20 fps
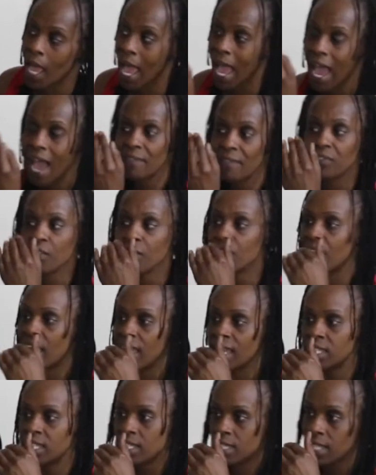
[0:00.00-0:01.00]
After
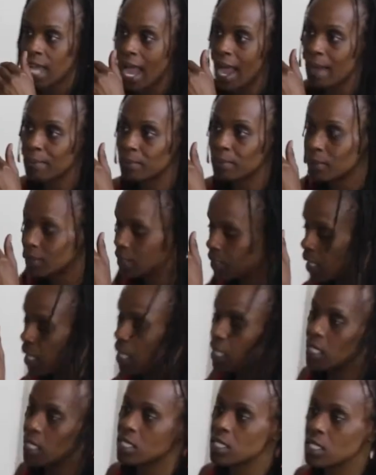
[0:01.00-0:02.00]
they stopped,
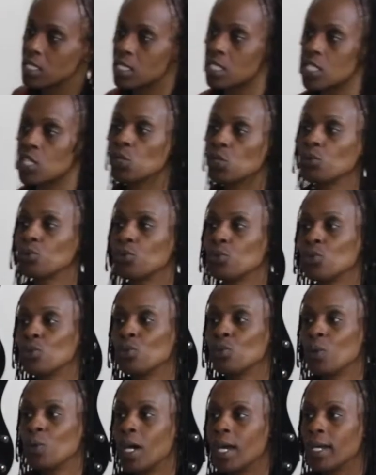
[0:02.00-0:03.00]
Genghis is still
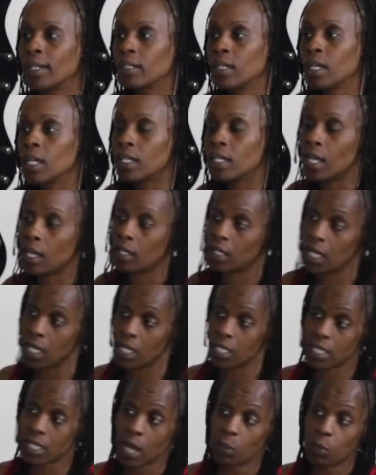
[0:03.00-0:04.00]
doing what? Now,
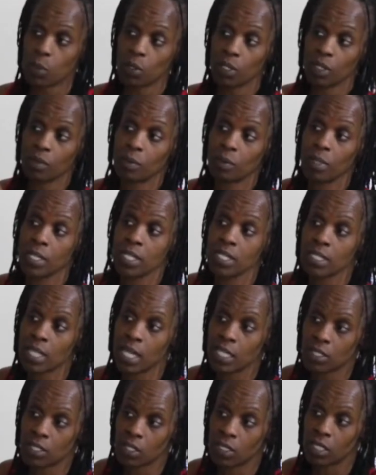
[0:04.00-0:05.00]
Genghis, I will give him this.
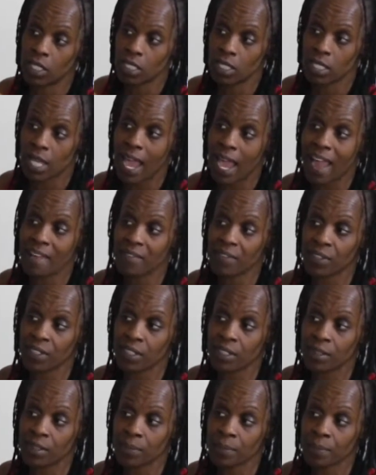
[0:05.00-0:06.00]
They took niggas to
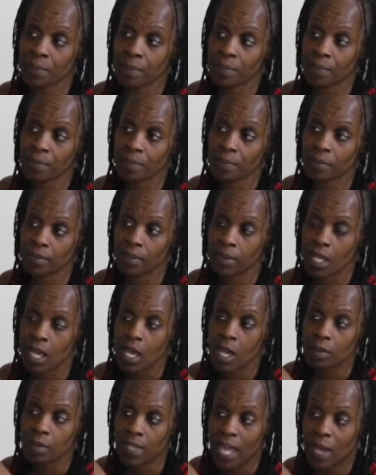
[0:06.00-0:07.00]
Africa.
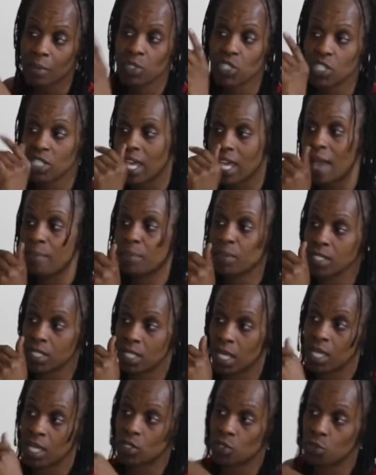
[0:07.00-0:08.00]
That was just
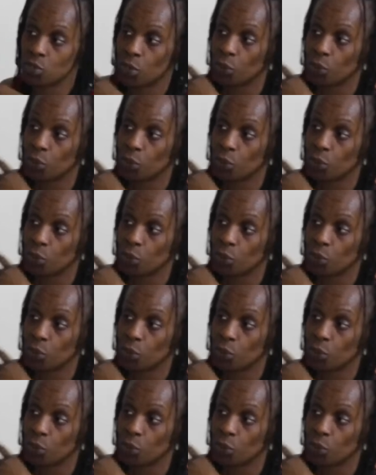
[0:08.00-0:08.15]
happenstance.